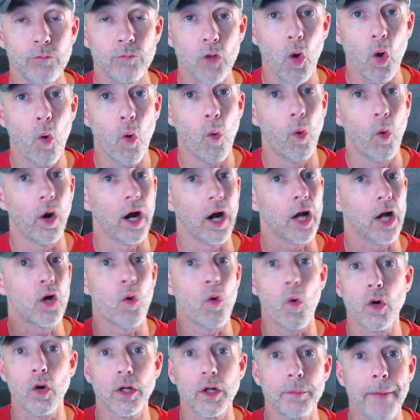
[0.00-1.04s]
or a
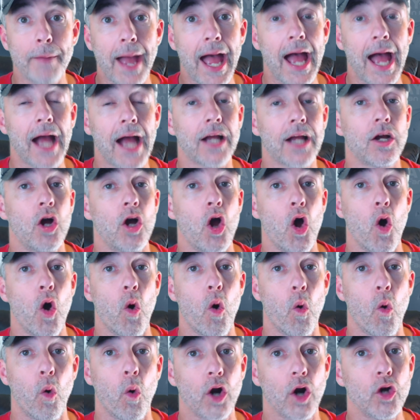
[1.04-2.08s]
quarterback
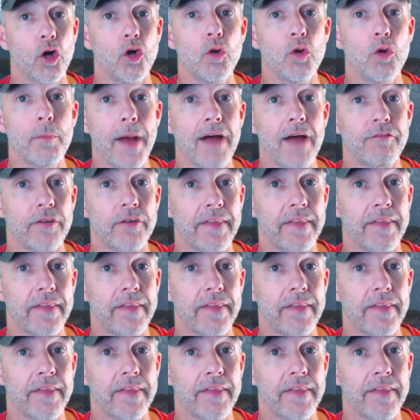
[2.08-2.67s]
or whomever that